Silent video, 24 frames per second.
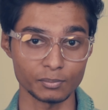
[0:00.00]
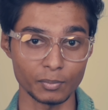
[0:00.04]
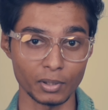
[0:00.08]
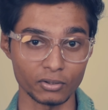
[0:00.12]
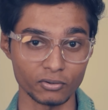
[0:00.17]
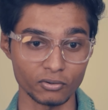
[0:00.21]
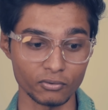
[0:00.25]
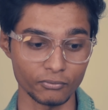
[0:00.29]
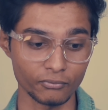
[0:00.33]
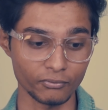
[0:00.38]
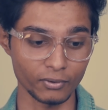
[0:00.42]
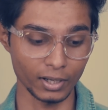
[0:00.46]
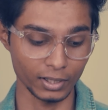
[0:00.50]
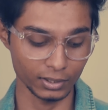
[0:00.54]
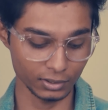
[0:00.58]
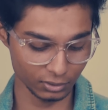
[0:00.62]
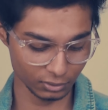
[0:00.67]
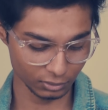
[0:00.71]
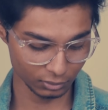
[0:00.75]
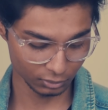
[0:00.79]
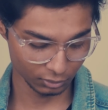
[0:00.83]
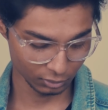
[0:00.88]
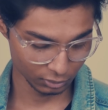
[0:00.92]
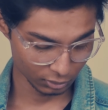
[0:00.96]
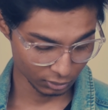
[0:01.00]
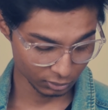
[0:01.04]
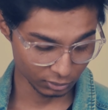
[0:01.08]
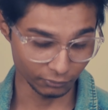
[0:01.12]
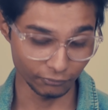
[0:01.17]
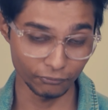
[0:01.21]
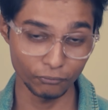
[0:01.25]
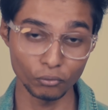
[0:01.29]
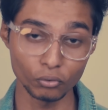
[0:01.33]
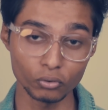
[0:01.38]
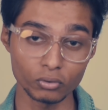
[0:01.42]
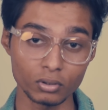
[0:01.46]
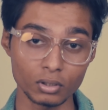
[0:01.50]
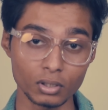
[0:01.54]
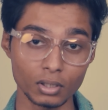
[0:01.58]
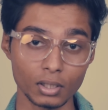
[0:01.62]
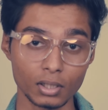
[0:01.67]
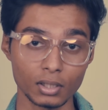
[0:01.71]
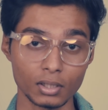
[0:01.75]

a matter of fact. The phone